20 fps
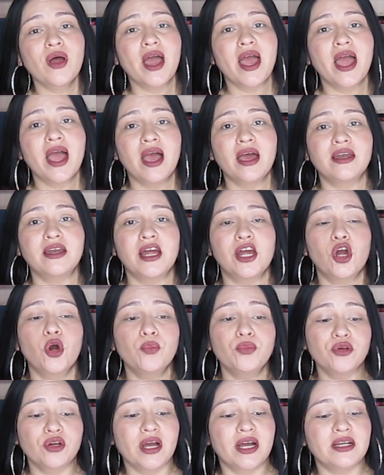and I
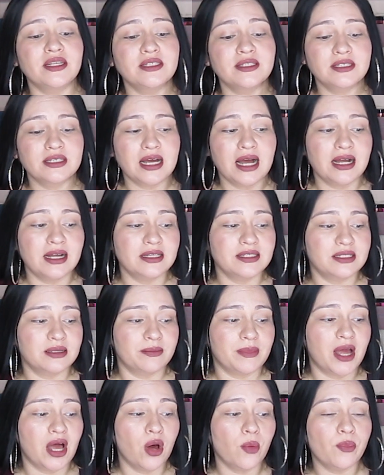hope you guys got
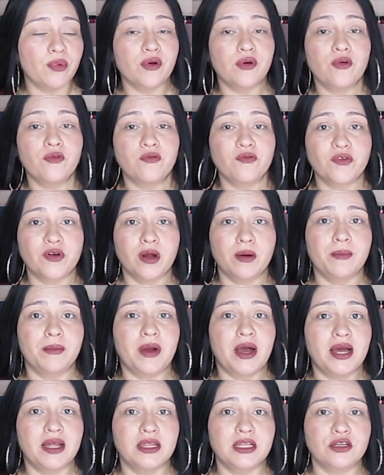some help from
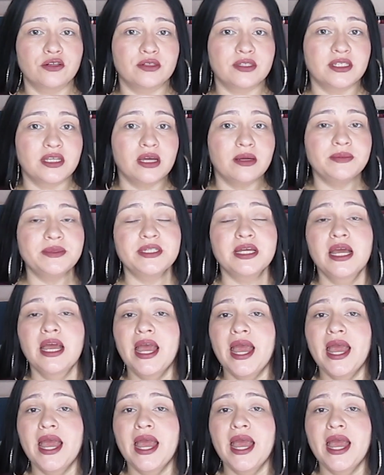my little tips